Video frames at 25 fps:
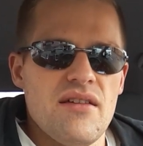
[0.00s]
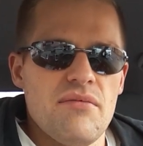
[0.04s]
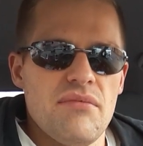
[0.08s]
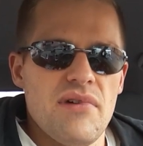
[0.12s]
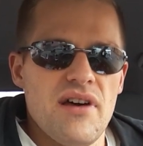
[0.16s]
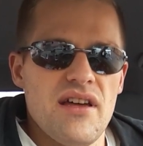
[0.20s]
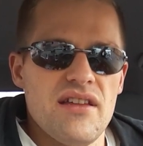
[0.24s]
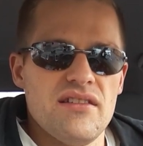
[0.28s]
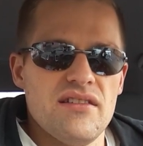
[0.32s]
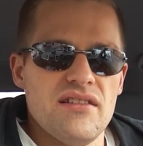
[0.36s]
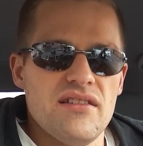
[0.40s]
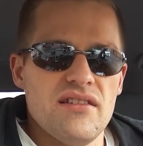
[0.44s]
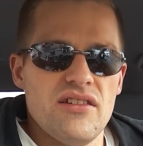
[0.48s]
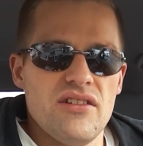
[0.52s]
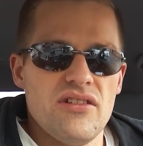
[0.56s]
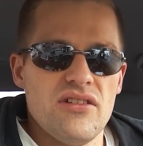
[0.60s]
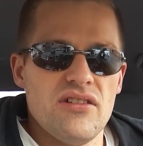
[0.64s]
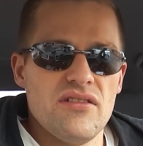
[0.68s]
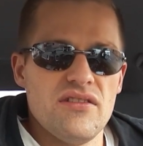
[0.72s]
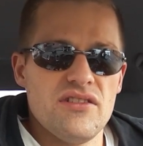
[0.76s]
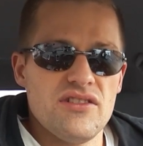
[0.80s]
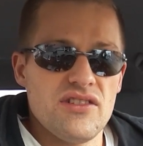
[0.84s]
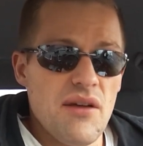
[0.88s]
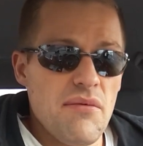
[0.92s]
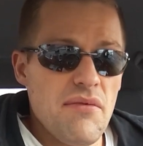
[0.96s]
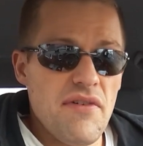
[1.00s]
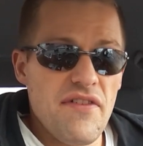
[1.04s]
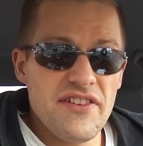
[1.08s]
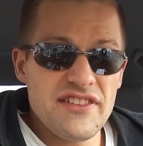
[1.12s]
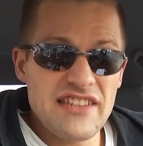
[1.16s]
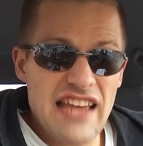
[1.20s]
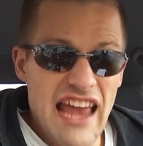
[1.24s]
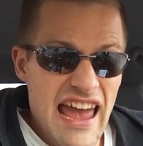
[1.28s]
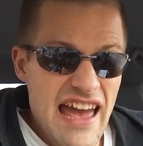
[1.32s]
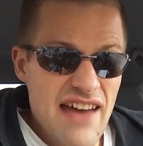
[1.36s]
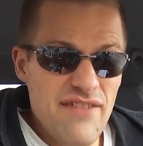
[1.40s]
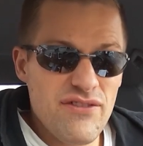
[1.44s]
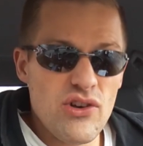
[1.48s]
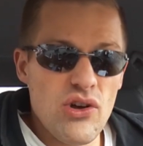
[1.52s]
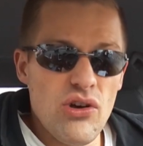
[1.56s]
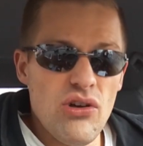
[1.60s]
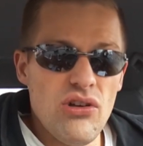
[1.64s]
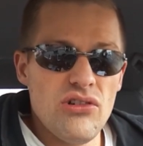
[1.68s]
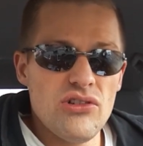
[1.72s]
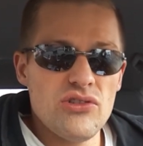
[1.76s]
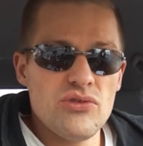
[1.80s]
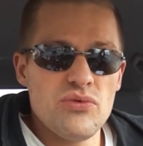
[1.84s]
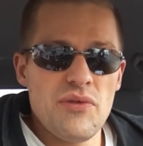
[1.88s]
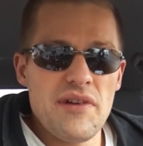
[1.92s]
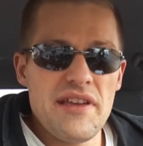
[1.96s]
But there, some of us have
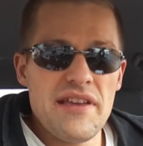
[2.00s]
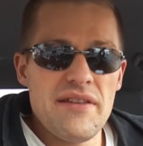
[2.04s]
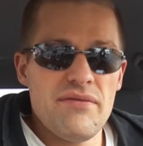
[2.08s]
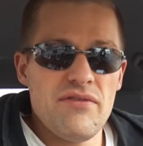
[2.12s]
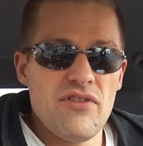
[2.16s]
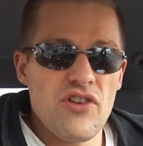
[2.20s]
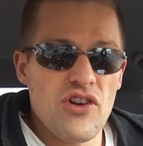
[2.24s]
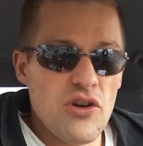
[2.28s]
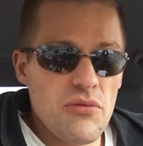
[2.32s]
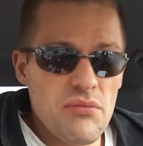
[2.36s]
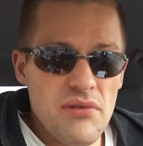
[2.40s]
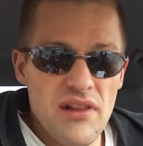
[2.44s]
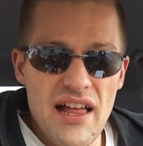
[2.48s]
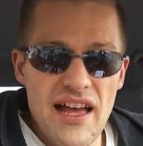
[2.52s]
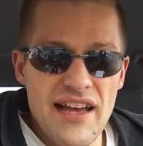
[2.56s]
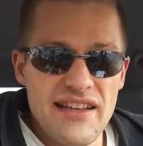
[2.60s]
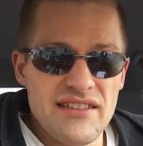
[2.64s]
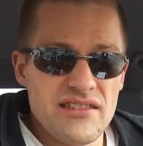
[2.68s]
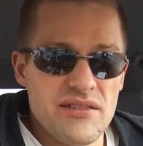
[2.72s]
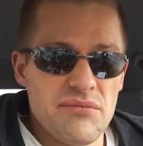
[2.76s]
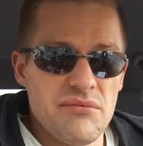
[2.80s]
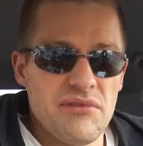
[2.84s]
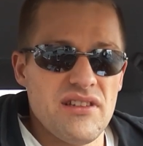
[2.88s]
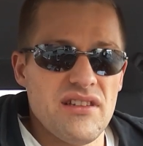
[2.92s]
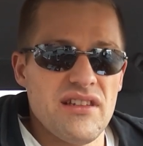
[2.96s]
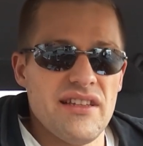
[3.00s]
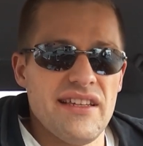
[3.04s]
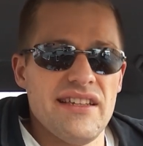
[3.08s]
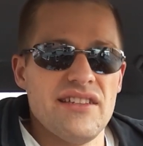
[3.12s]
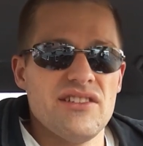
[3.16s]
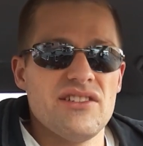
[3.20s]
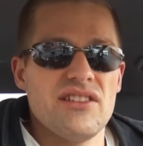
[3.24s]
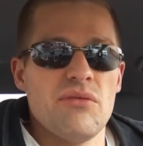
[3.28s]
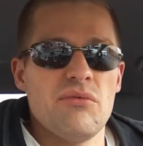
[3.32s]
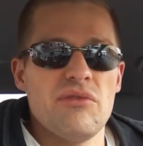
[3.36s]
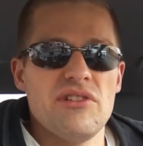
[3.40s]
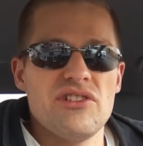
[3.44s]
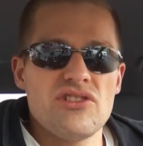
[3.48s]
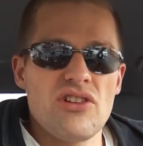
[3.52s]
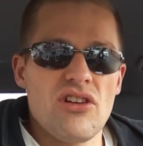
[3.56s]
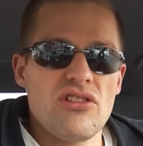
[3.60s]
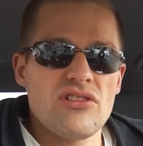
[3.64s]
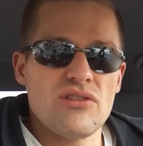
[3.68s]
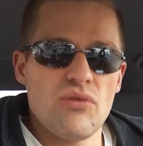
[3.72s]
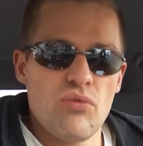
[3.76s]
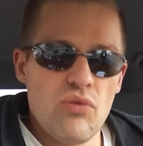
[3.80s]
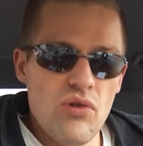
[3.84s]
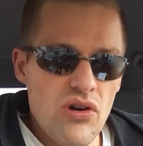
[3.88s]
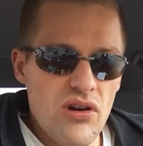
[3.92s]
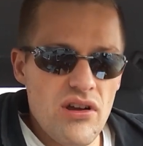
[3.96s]
goals, we verbalize them at least, and we
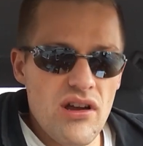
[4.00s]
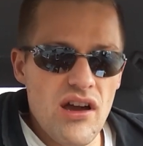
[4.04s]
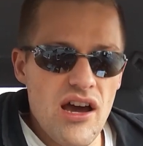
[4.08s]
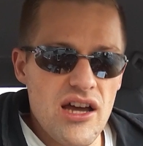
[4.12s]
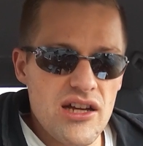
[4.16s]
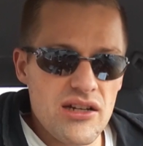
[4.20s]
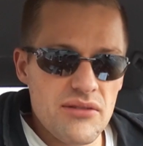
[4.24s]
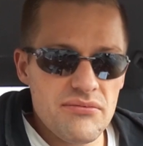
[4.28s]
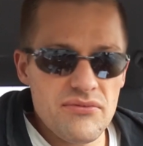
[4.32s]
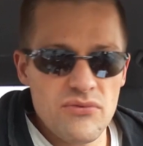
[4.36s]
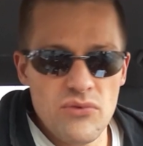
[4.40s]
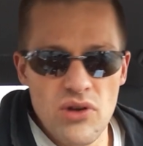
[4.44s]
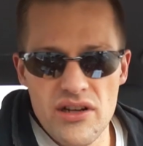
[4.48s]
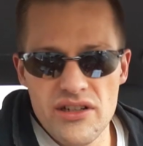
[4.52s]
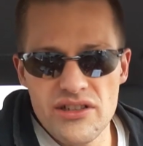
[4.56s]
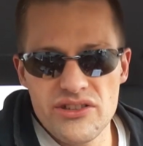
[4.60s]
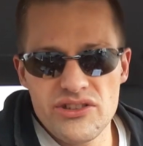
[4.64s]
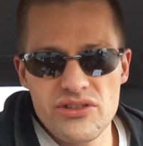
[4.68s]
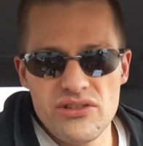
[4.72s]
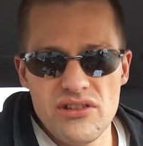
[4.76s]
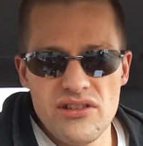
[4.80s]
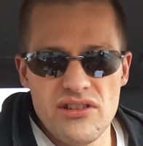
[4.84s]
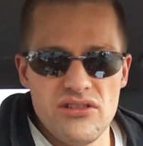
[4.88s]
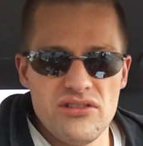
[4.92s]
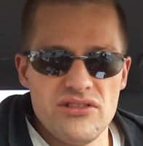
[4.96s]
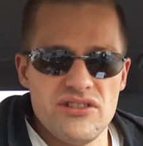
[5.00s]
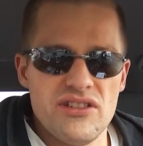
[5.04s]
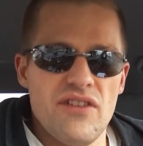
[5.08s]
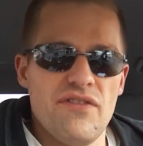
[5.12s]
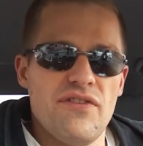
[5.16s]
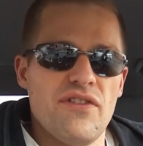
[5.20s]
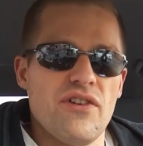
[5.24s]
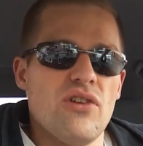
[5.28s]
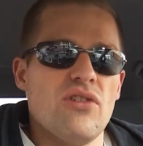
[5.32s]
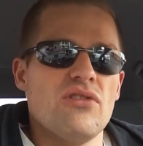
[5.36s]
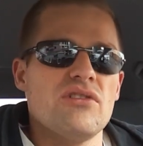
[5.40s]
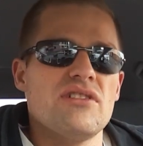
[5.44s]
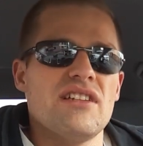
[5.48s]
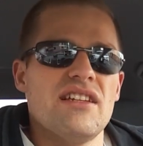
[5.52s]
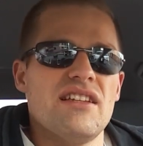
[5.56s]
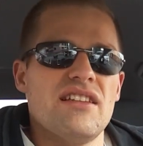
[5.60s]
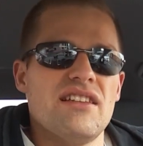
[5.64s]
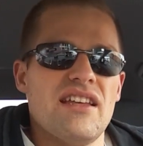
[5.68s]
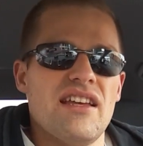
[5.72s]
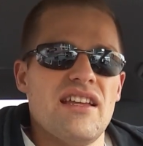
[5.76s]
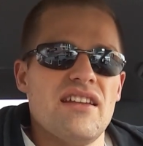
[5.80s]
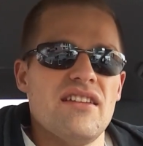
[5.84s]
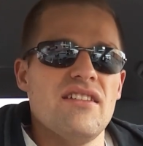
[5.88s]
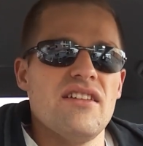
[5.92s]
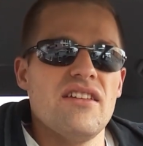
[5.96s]
start to work on them, run into a little difficulty, and
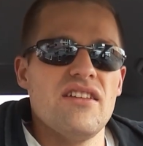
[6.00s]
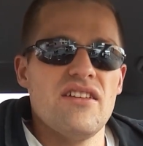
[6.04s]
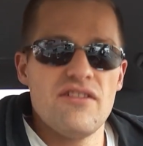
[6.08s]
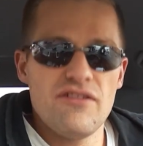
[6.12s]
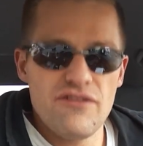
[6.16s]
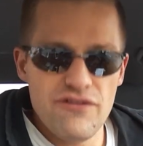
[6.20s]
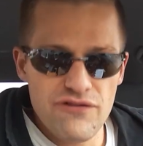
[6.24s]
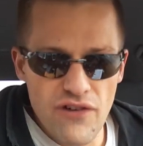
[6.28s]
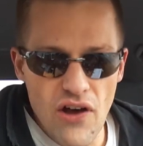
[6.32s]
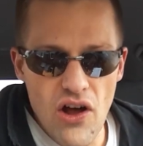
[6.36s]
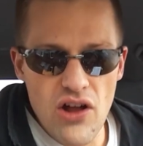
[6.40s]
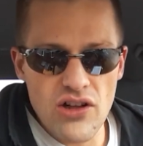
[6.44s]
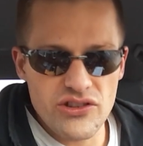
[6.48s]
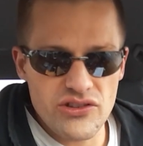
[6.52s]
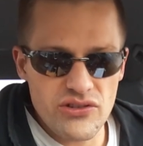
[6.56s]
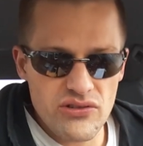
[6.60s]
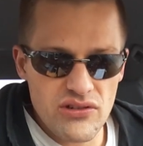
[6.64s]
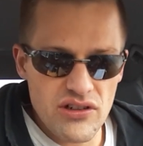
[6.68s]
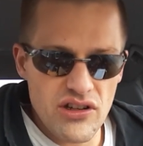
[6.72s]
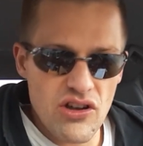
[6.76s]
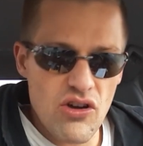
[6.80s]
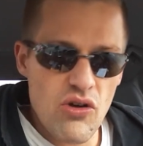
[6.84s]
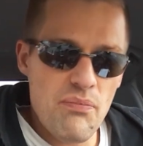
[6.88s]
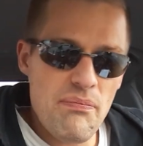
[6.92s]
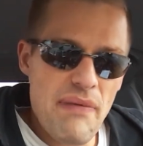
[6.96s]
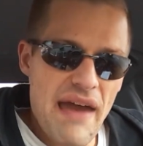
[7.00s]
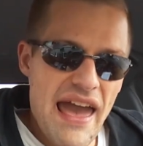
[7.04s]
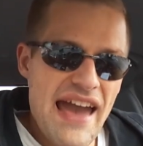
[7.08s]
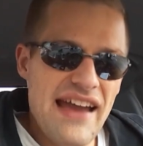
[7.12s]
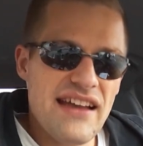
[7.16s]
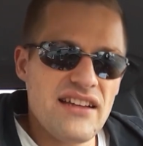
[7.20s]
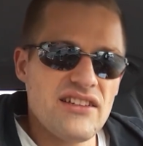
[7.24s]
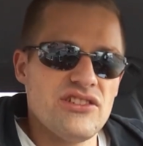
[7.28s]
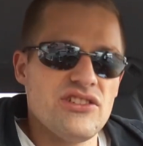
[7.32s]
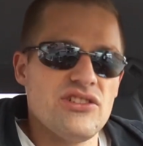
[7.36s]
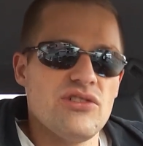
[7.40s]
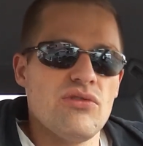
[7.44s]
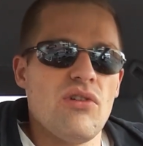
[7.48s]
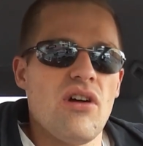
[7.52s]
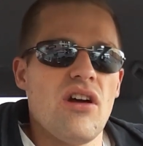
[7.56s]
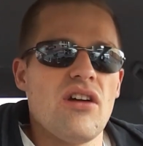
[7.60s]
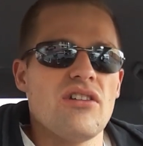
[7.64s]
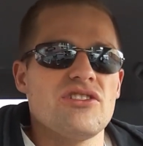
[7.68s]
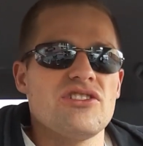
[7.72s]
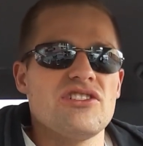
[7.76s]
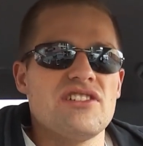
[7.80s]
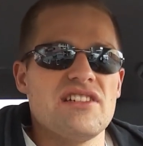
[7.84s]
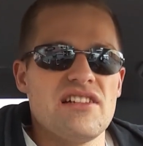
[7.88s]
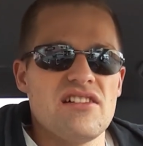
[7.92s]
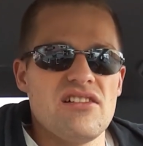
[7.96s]
then falter and go back into
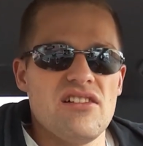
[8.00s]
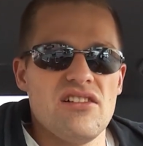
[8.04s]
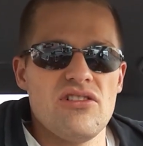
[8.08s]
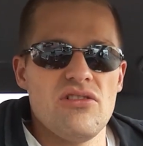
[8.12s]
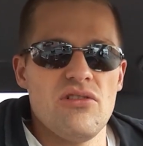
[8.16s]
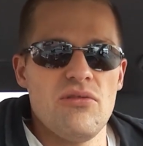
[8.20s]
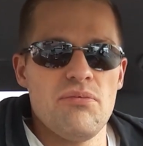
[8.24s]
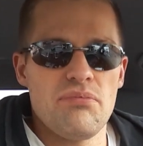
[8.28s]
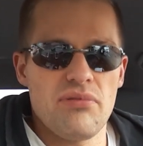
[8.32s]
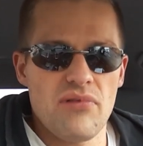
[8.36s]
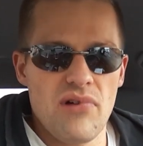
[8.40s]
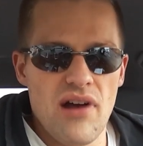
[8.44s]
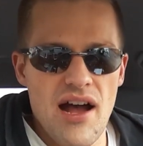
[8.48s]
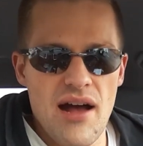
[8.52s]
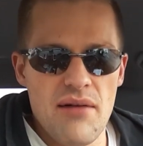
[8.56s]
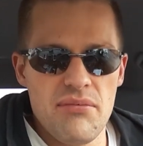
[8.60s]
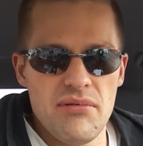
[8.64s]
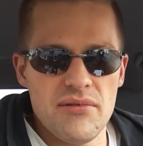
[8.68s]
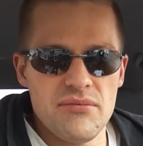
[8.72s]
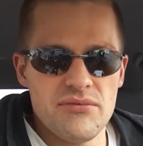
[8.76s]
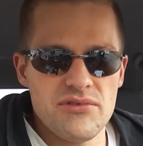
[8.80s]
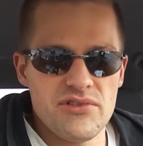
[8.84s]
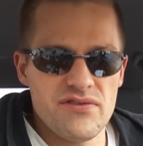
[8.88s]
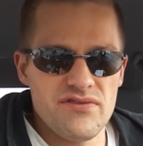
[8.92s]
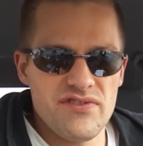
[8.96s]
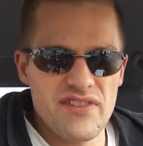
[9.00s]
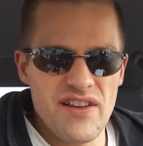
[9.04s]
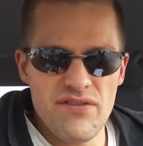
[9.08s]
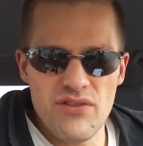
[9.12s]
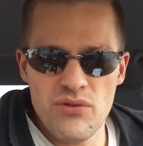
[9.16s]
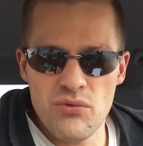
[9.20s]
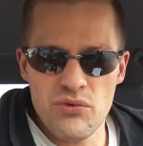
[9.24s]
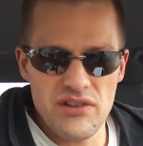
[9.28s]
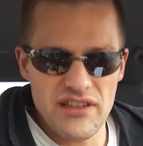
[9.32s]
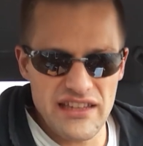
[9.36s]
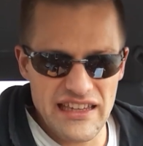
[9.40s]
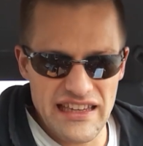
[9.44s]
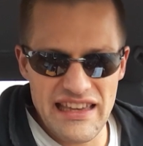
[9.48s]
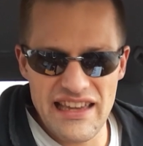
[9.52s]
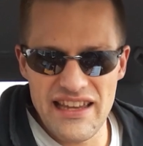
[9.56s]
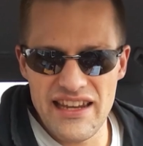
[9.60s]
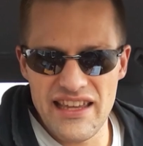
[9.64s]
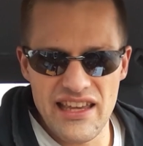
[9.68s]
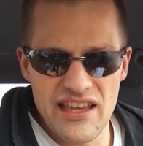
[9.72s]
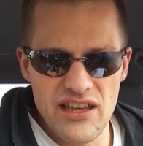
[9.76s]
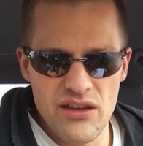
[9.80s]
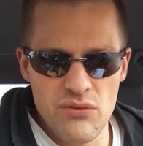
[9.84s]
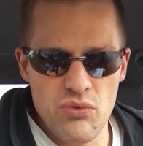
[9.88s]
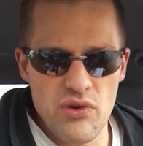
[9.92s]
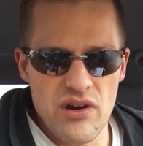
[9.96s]
our cyclical problems of never really
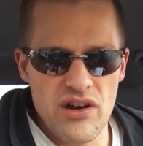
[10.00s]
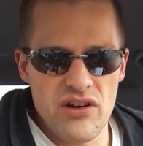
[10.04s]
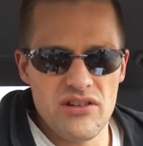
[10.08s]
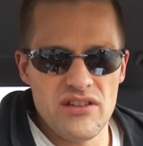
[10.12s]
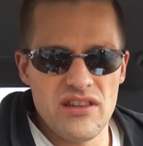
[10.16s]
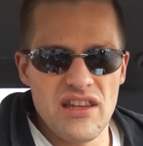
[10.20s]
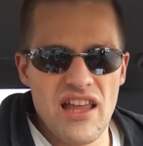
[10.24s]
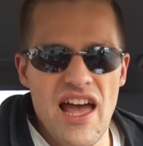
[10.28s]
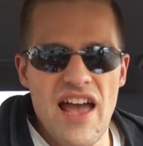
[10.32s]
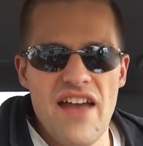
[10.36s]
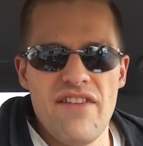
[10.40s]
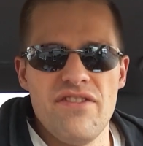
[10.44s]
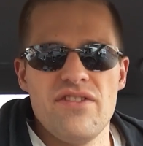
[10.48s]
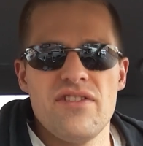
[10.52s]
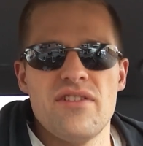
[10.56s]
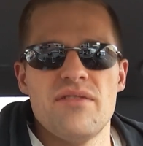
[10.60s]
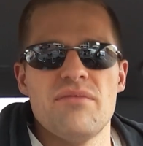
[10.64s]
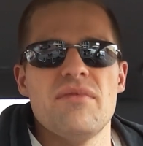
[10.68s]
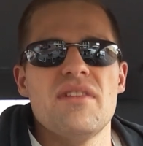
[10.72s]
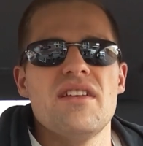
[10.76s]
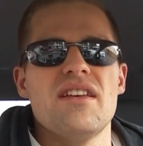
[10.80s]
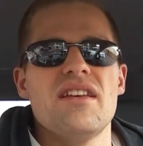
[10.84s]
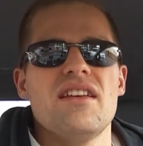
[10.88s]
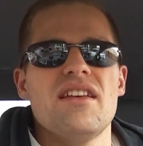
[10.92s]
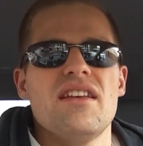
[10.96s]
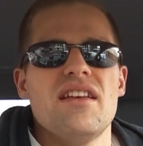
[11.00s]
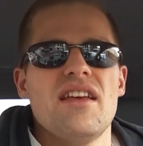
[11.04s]
getting anywhere in life and